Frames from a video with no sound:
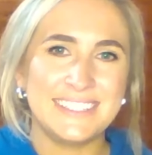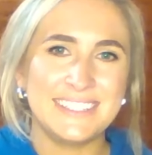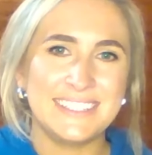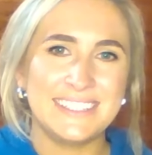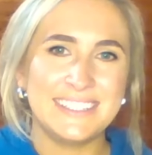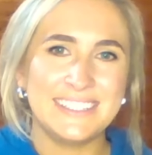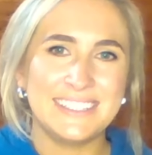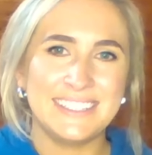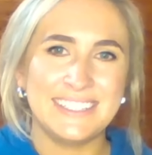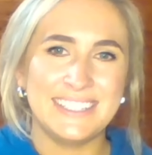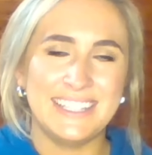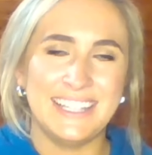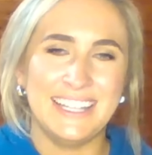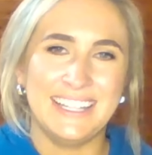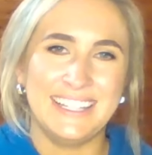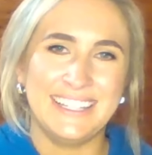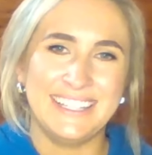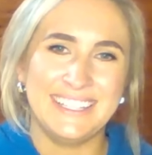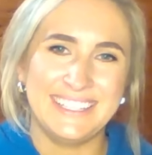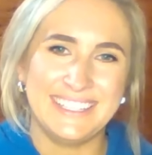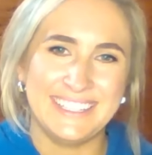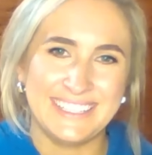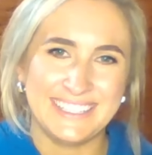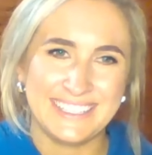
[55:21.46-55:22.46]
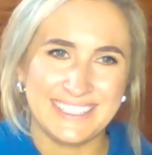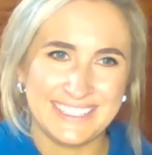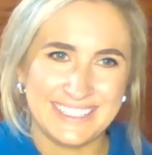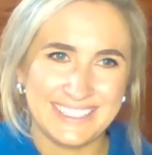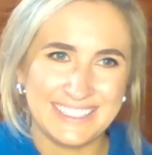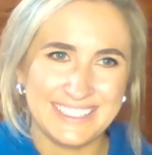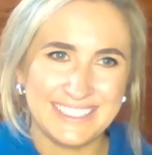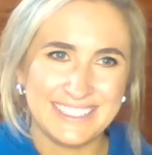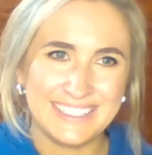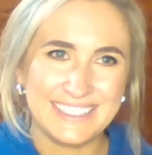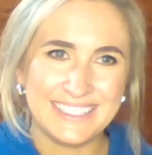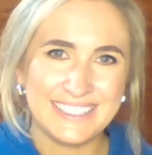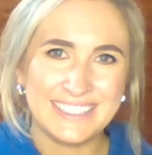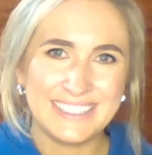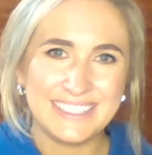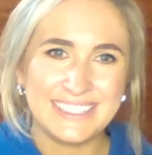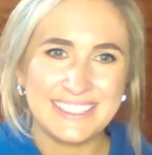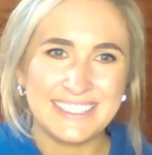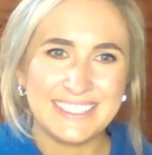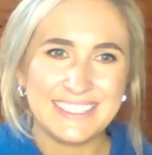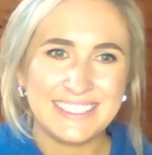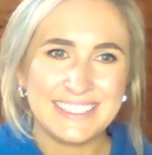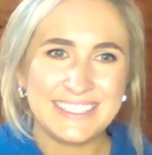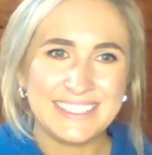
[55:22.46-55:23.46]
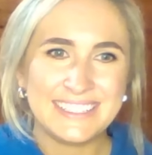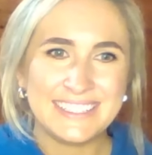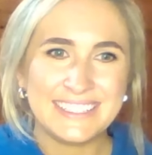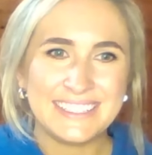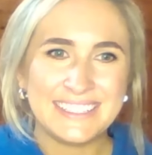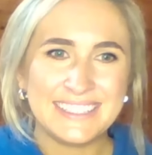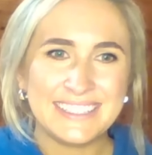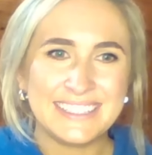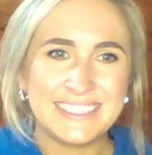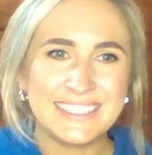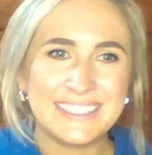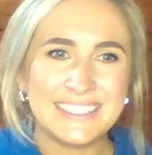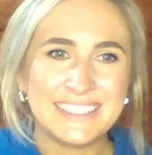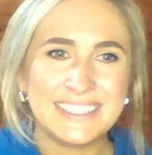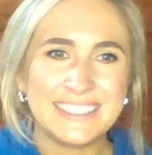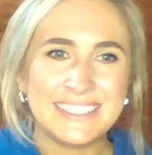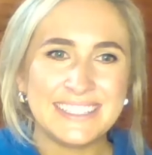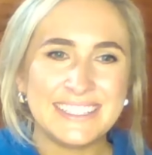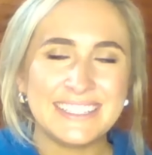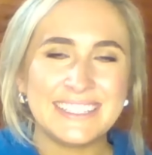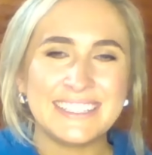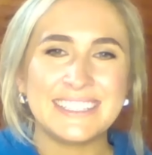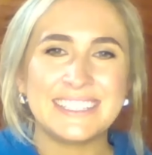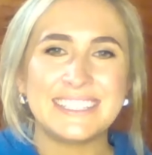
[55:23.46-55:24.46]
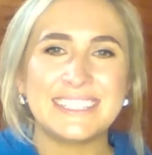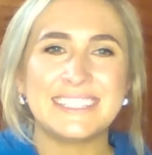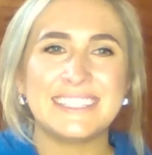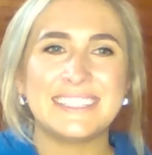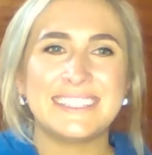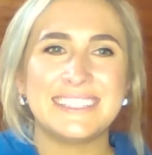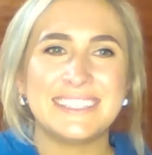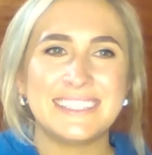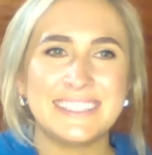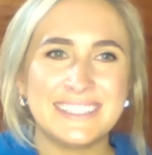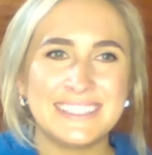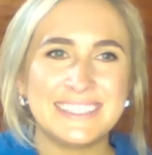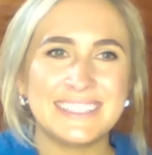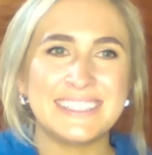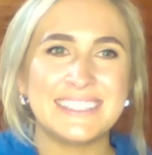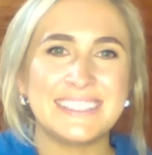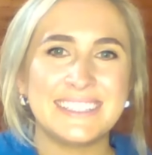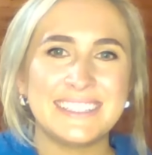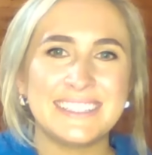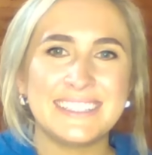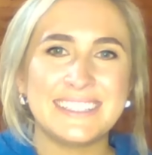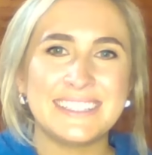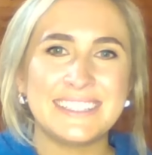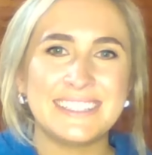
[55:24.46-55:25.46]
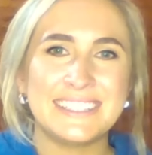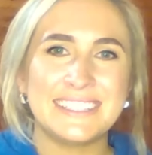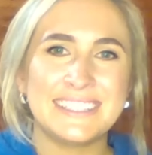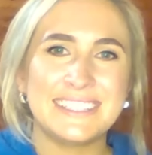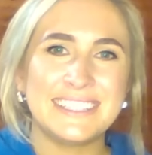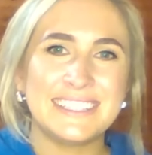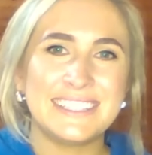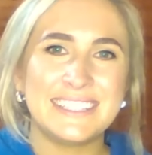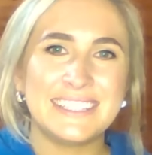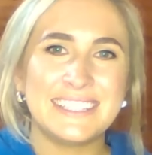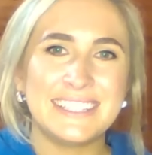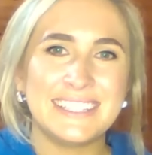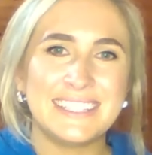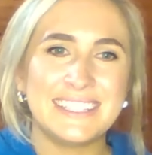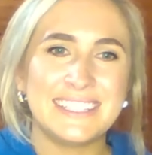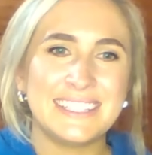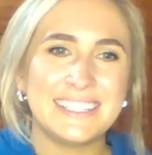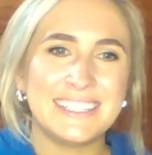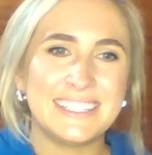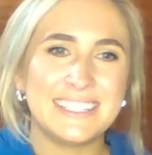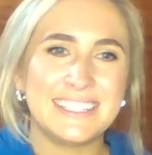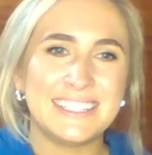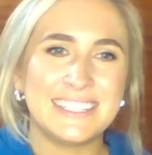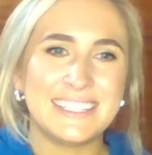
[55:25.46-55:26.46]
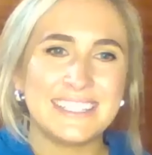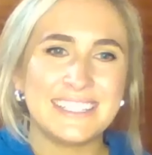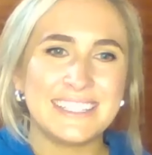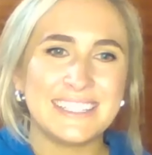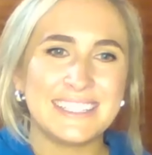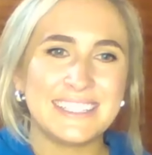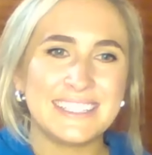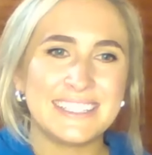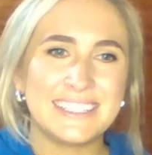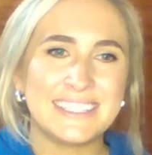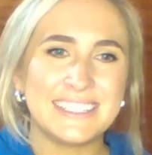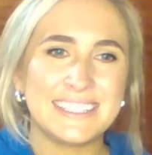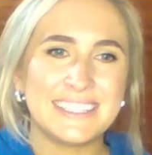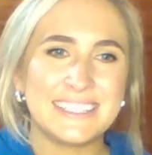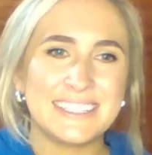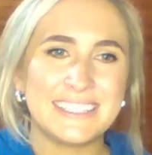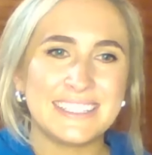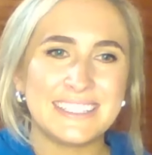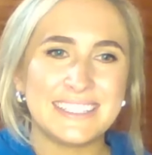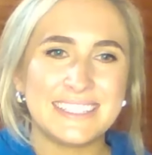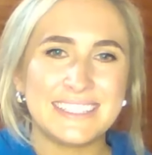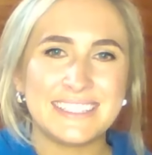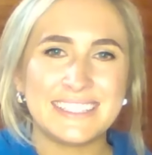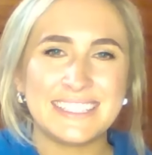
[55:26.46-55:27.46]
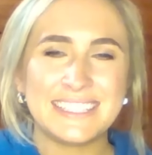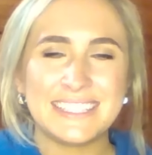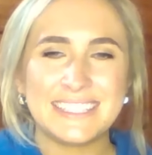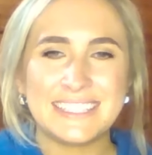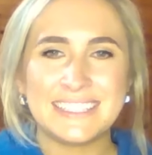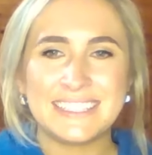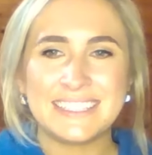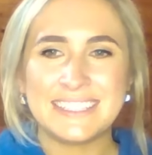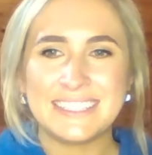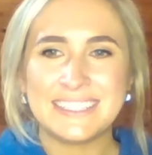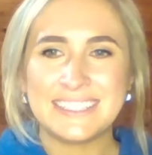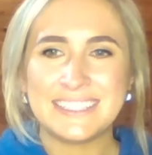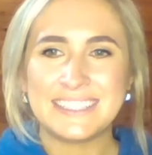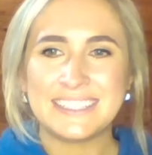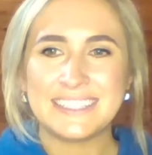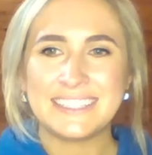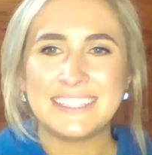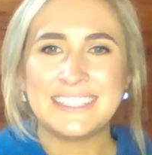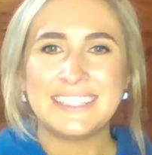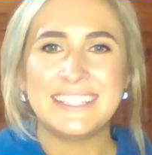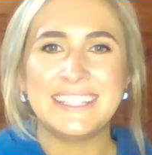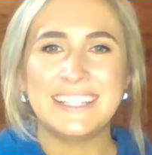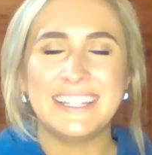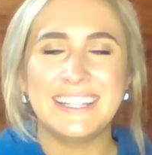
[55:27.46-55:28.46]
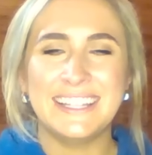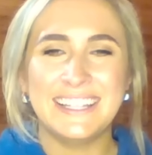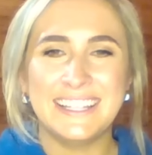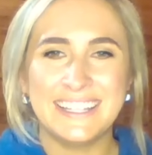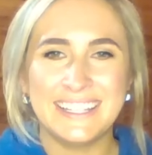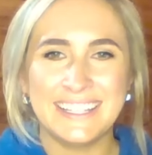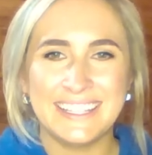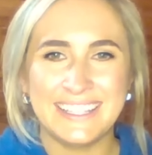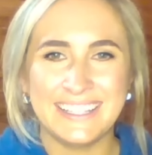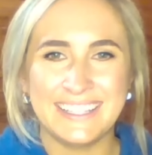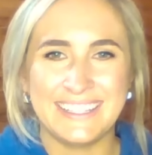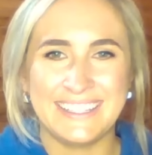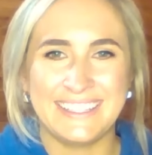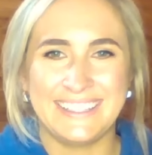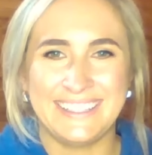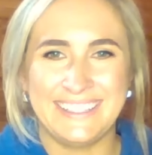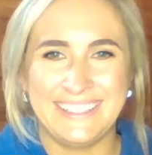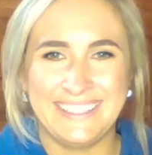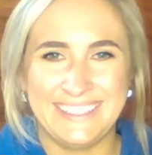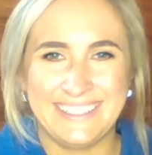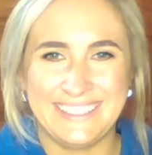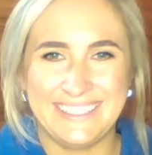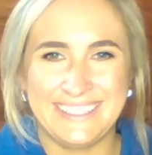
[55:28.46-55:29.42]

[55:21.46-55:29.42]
(silent)